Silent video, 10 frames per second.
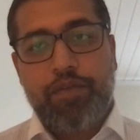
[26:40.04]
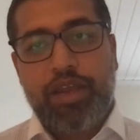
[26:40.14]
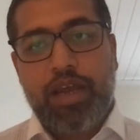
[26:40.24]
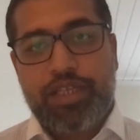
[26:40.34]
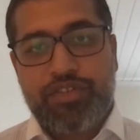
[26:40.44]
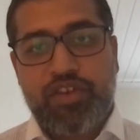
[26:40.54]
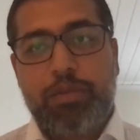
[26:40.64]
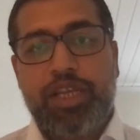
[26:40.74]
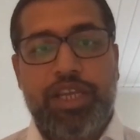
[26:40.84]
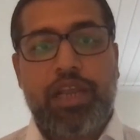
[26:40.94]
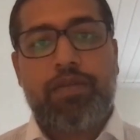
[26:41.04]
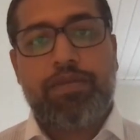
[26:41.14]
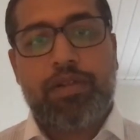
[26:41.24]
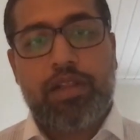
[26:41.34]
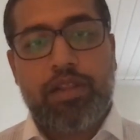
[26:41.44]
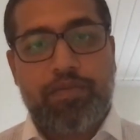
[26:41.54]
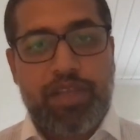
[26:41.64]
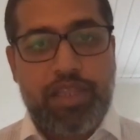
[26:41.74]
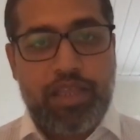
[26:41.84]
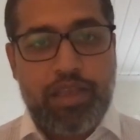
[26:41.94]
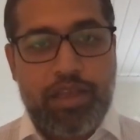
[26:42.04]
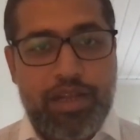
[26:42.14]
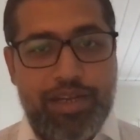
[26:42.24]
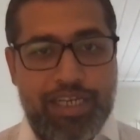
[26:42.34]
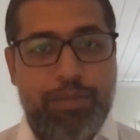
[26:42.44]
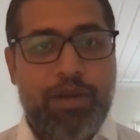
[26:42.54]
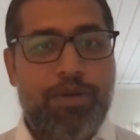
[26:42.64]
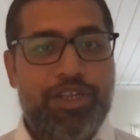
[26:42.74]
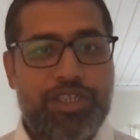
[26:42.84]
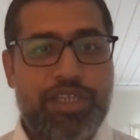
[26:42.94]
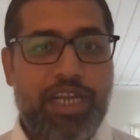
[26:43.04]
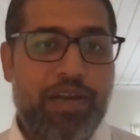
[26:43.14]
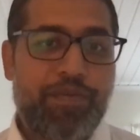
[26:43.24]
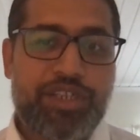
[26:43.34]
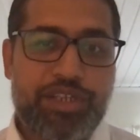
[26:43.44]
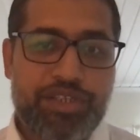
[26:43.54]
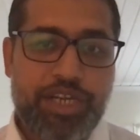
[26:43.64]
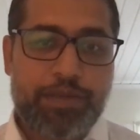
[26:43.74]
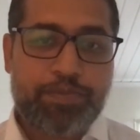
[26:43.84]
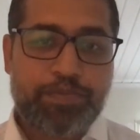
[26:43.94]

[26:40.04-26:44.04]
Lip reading: are extremely careful with data preparation and feature engineering.